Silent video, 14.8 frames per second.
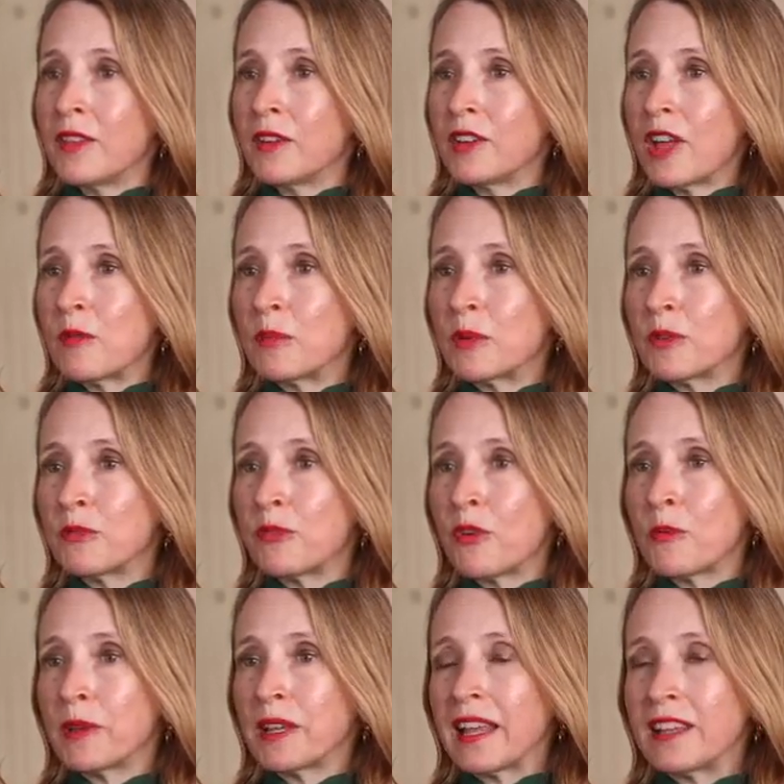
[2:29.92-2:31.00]
There are a number of
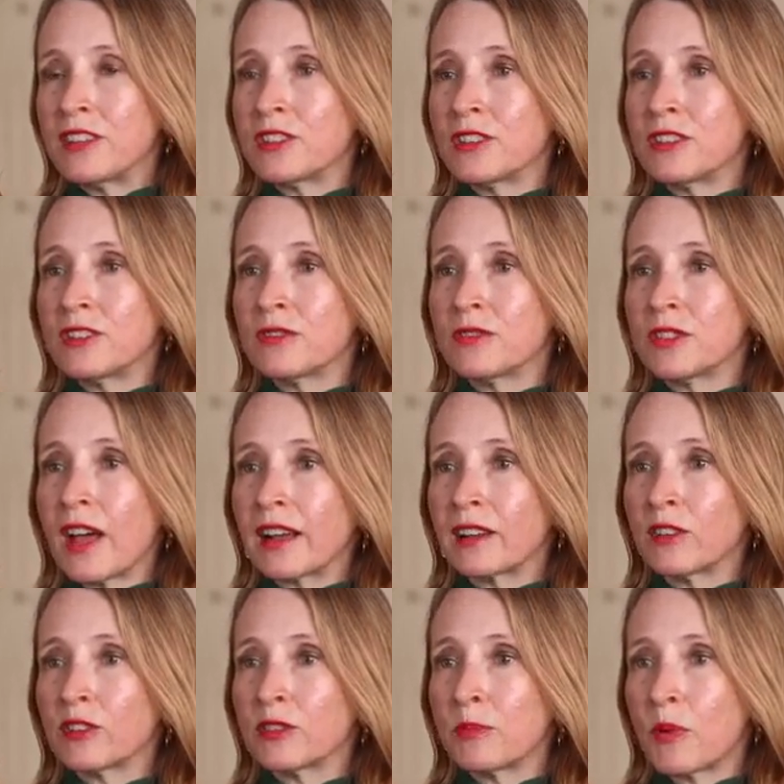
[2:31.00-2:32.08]
formulations of
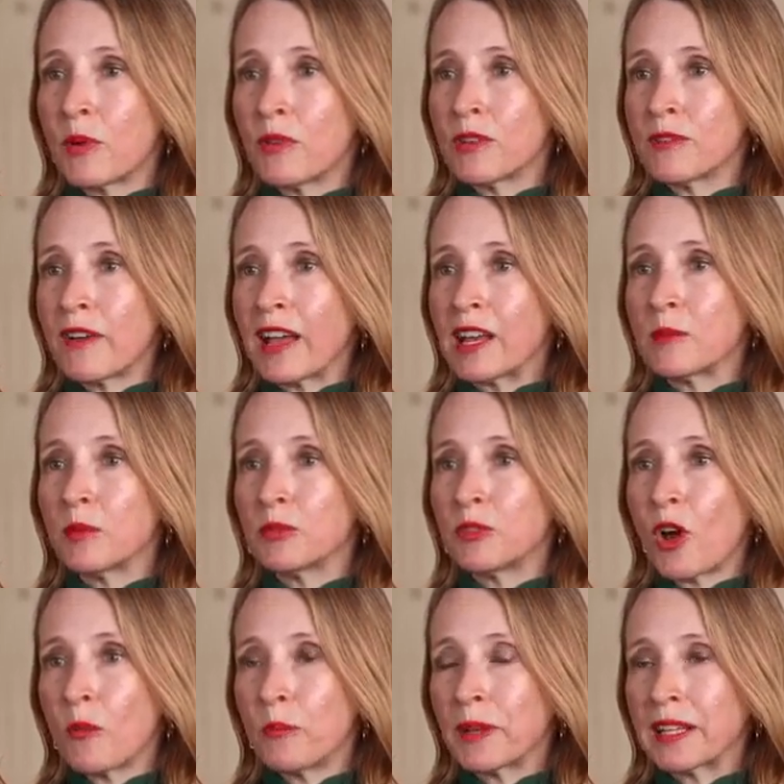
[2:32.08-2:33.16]
cyclosporin available
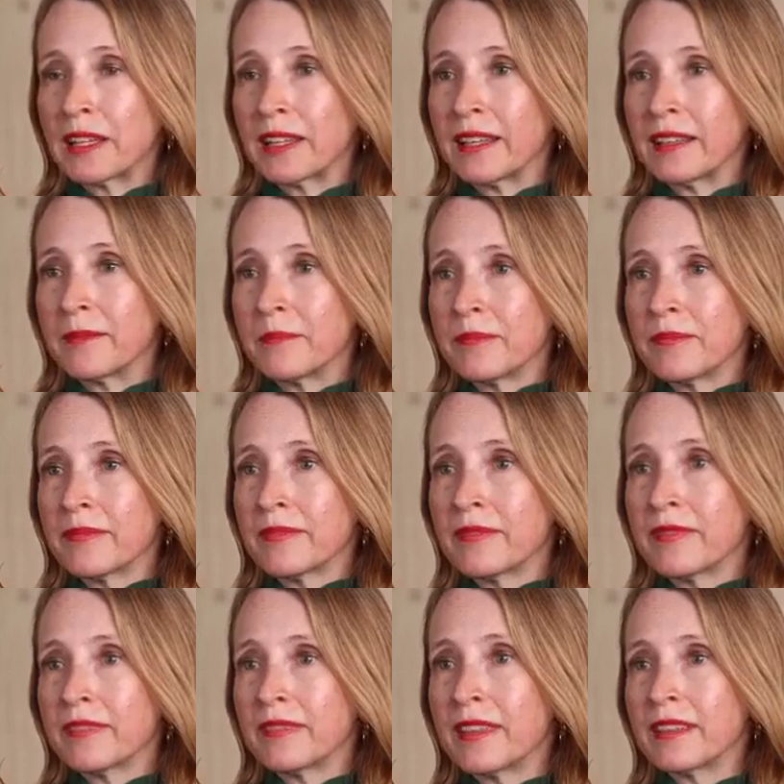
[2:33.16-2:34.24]
topically
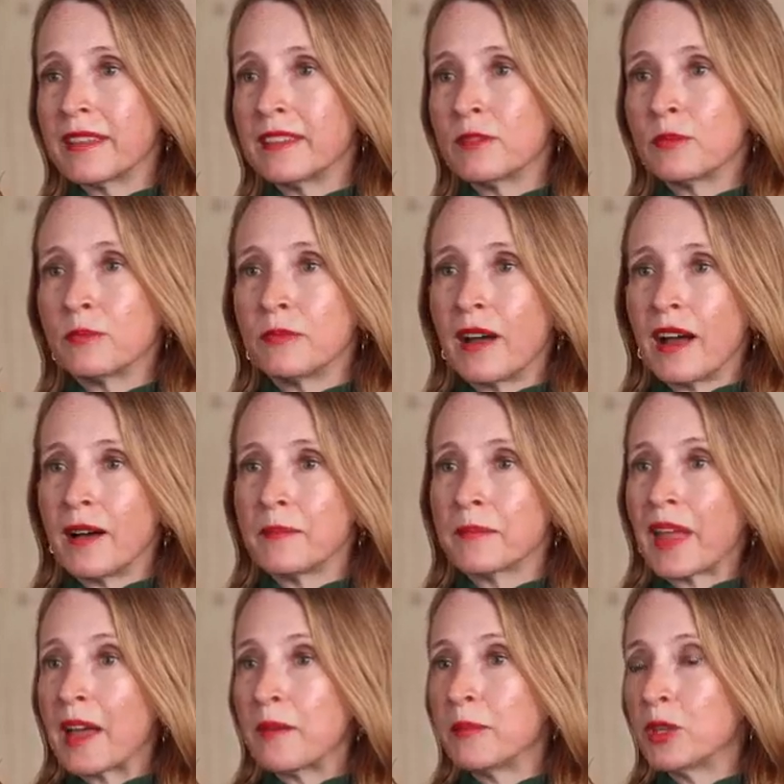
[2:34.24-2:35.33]
that
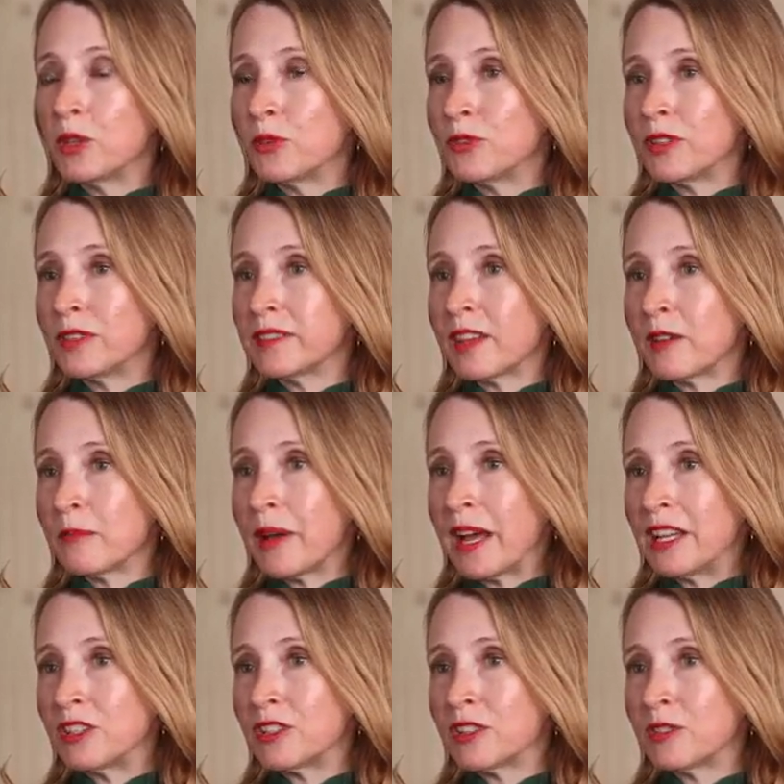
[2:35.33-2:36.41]
can be used in some
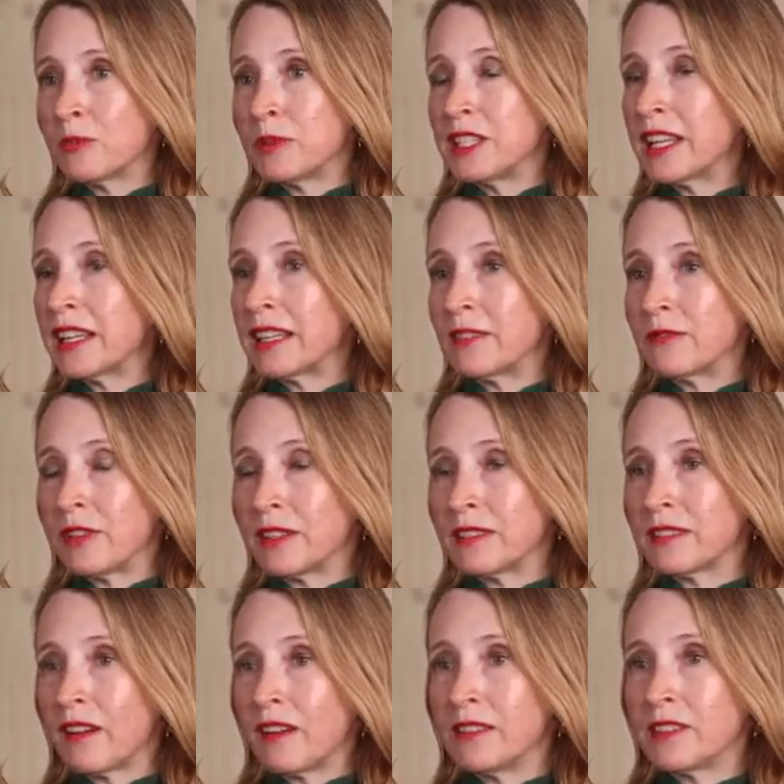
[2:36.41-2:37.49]
patients, particularly if
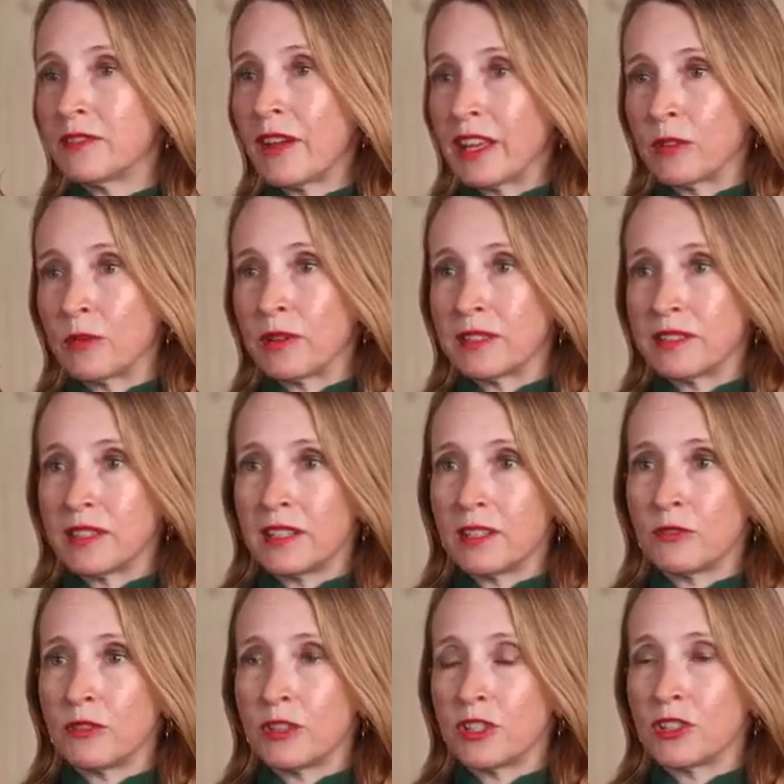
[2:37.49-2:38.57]
there's signs of aqueous tear
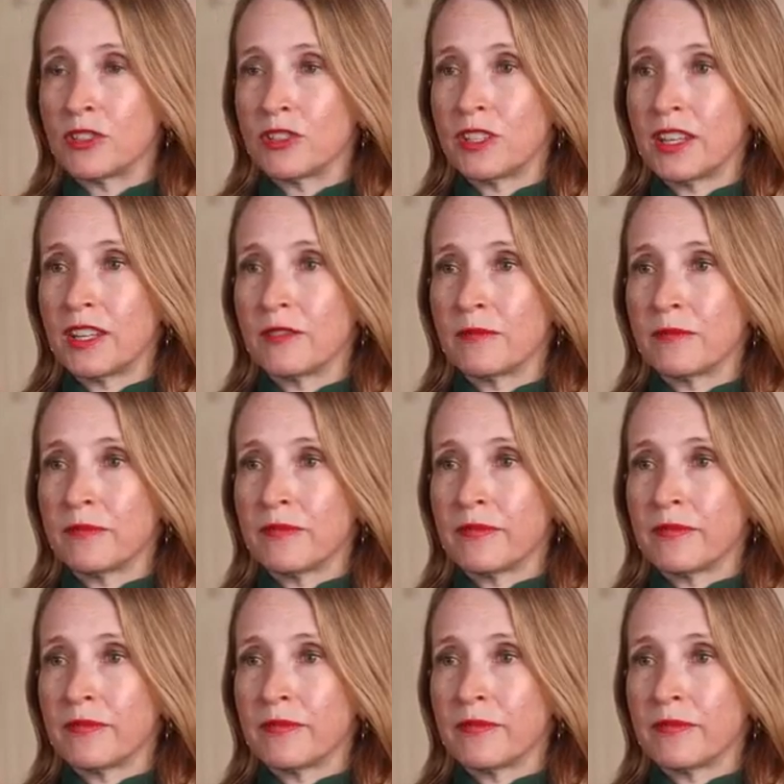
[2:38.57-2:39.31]
deficiency.